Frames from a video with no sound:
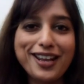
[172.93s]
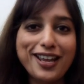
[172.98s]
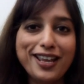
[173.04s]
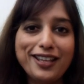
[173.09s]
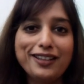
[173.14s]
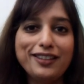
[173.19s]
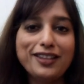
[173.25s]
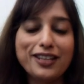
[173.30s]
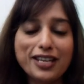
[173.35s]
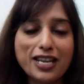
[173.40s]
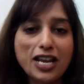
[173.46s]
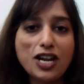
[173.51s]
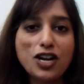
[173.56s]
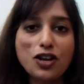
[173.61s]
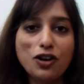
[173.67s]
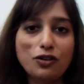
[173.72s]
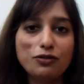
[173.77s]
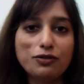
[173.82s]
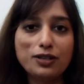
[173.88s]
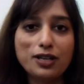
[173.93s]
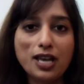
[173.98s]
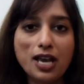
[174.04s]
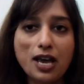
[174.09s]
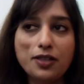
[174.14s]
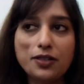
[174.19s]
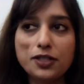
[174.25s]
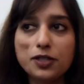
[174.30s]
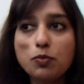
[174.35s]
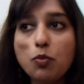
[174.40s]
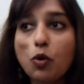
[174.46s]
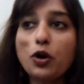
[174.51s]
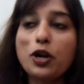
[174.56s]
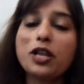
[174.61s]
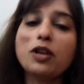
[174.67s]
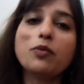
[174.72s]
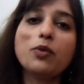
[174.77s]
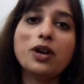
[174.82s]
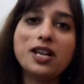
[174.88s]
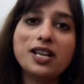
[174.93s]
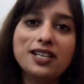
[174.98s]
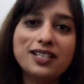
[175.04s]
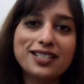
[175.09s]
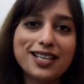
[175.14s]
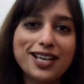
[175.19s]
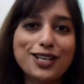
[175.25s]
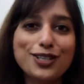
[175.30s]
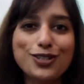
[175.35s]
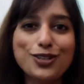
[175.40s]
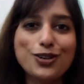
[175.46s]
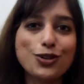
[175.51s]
in the keynote this morning, where he said,